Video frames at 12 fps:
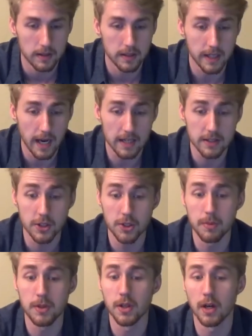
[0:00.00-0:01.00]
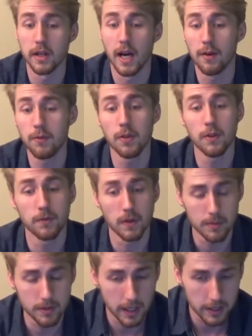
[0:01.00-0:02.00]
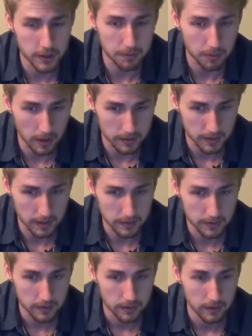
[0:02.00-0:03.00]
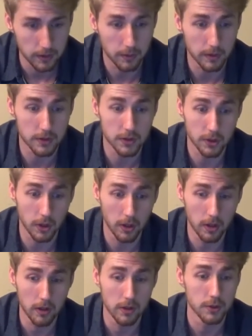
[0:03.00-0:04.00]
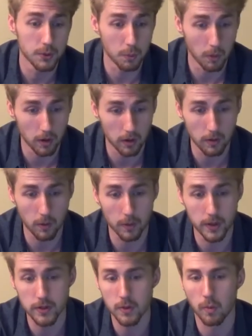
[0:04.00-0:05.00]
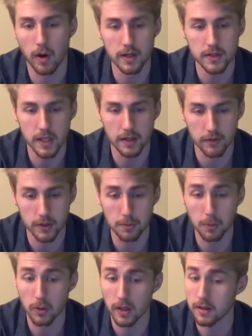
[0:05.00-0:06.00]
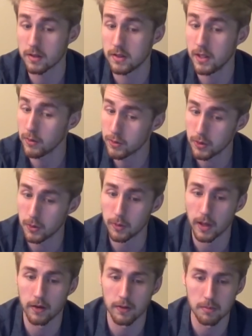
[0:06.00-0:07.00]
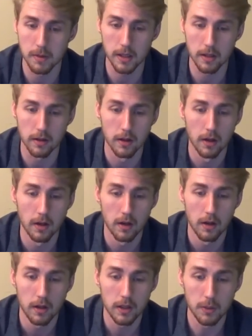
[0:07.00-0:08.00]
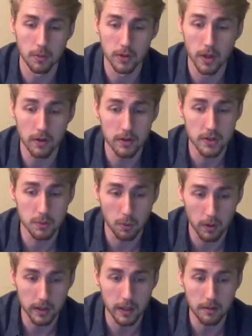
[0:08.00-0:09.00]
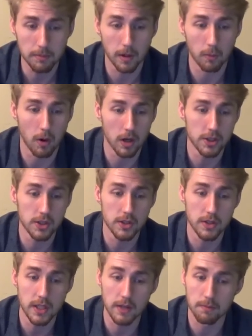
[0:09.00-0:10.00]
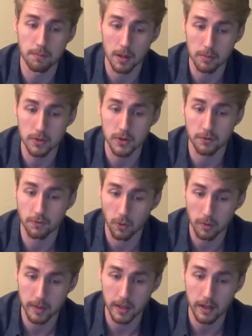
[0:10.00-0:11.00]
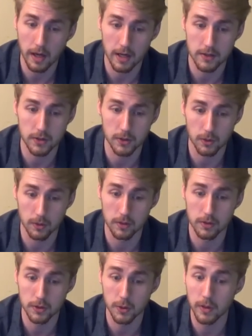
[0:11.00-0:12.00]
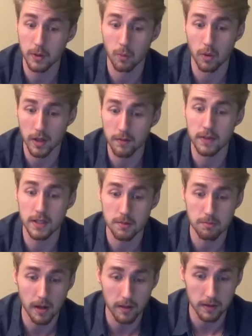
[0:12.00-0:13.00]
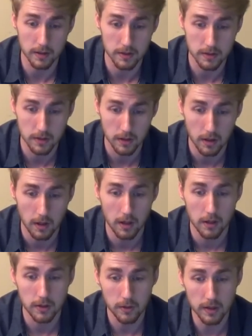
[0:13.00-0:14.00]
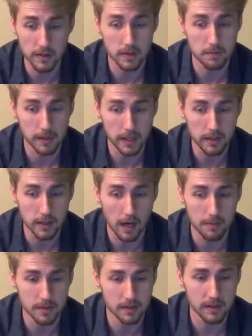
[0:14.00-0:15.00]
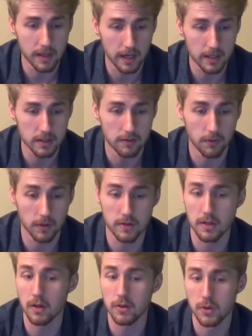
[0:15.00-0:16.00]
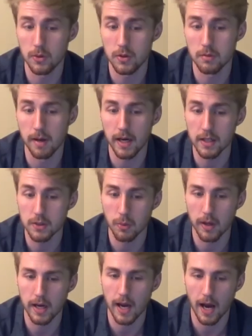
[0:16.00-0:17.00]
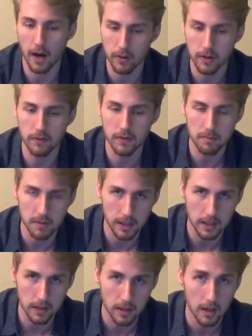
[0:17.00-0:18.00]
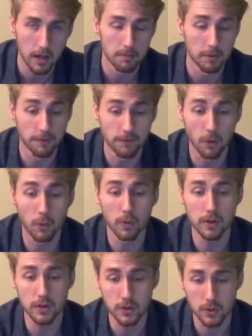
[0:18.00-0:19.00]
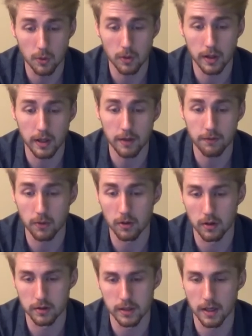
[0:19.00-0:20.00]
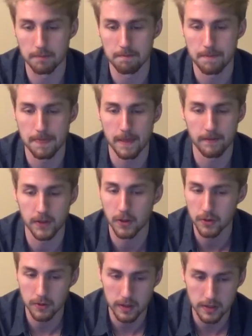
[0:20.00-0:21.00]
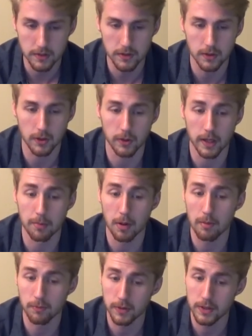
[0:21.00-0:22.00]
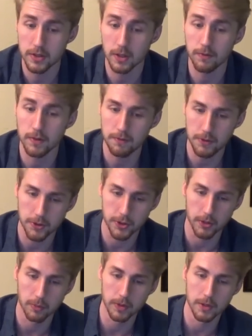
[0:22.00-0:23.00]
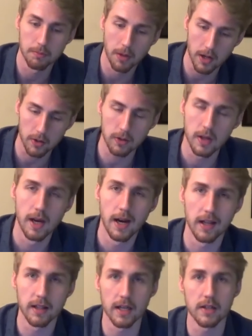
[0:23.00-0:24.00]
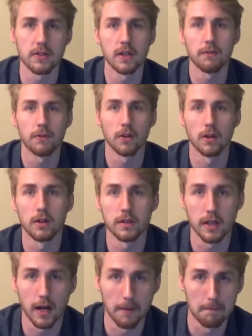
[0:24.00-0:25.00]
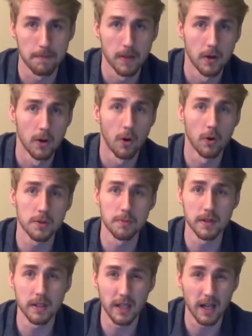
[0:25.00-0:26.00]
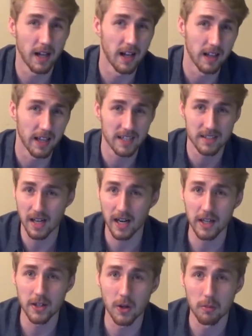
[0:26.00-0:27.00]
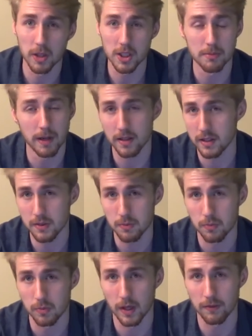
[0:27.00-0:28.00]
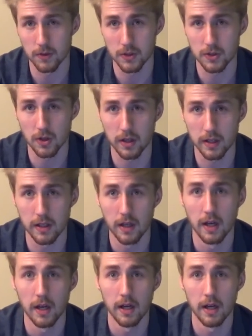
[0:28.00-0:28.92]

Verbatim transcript: Degassing should be done after the fermentation process. You can stir, swirl, or use a wine saver to pull off the CO2 out of the mead. You will know this is working by watching to see if bubbles are forming as you're doing one of these methods. Do this as many times as it takes for the CO2 to make its way out of the mead before storing it for a long time. If you don't do this, you can create a problem for yourself in the future when you bottle and let it sit for a long time. Ultimately, like I said, I didn't know much about this when I first started.